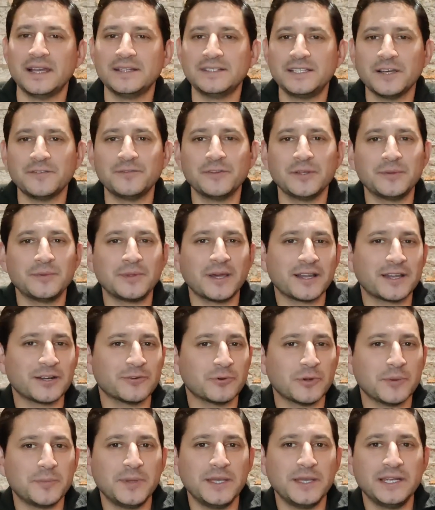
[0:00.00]
I definitely am not going
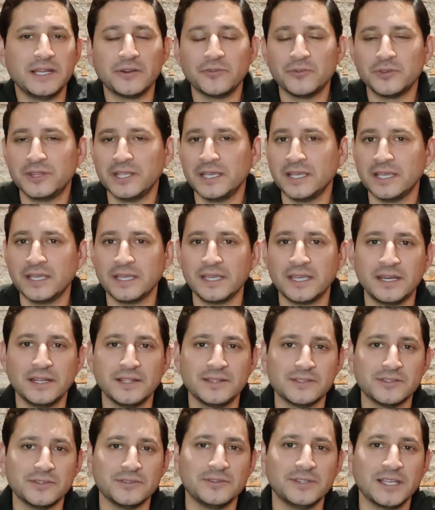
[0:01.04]
to repeat everything and get
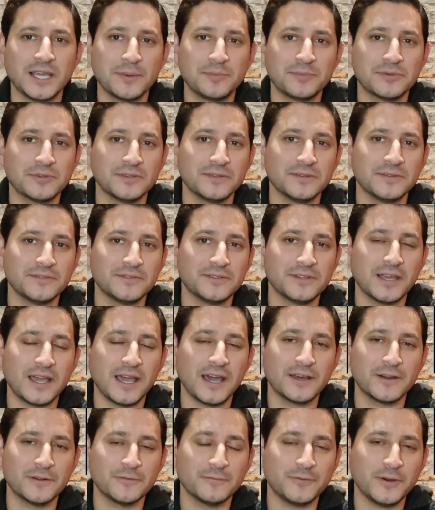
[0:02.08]
into depth of
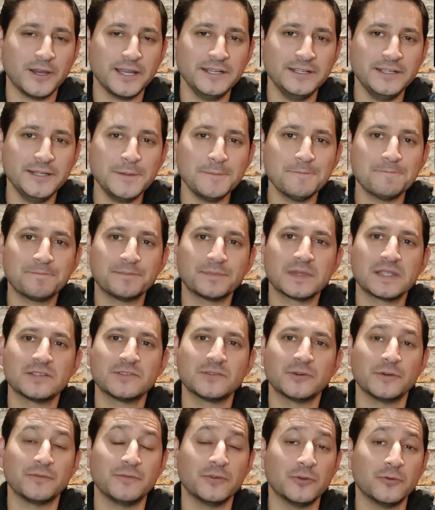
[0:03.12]
how to find it.
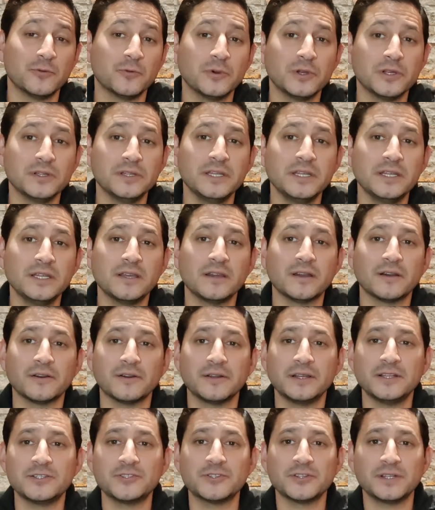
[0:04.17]
So if you really
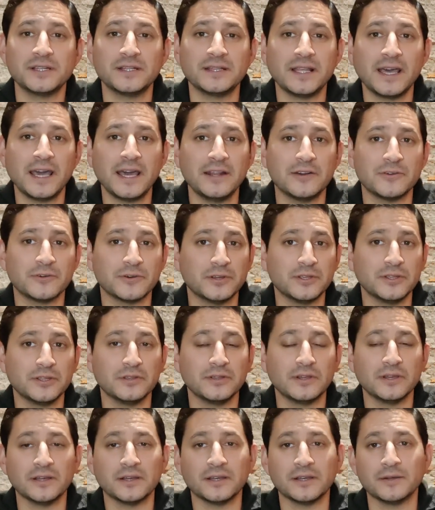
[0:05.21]
are interested in that or
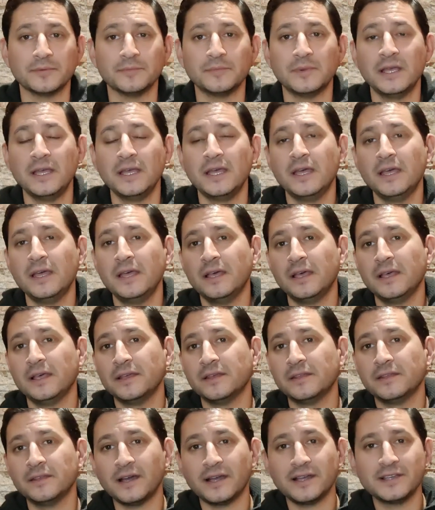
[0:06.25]
um,
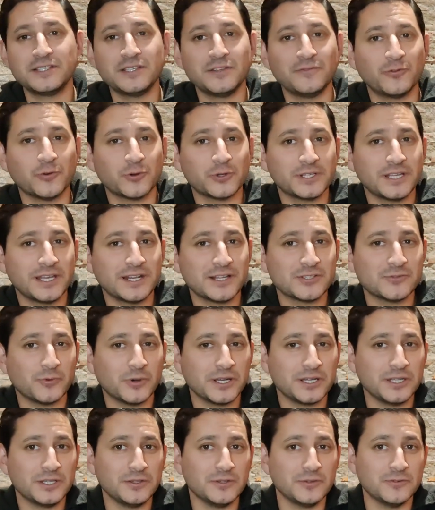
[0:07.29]
IC410 is
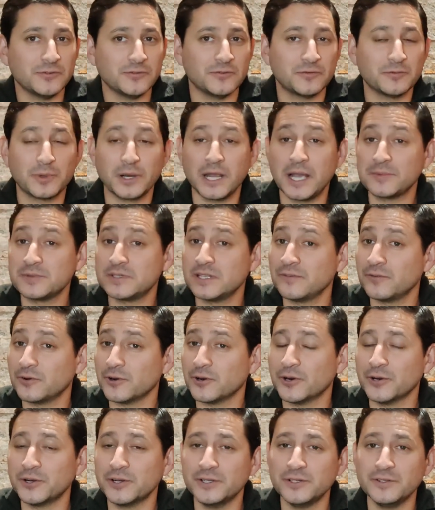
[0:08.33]
one you've perhaps never
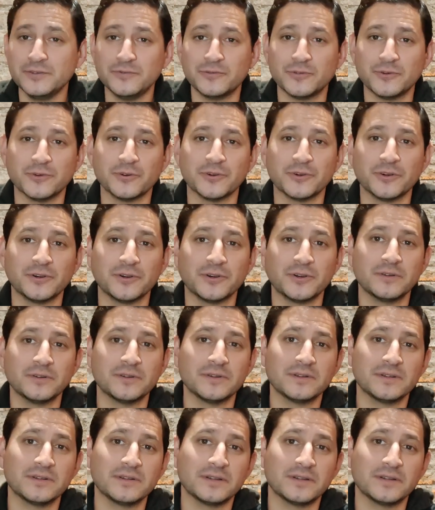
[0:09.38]
heard of or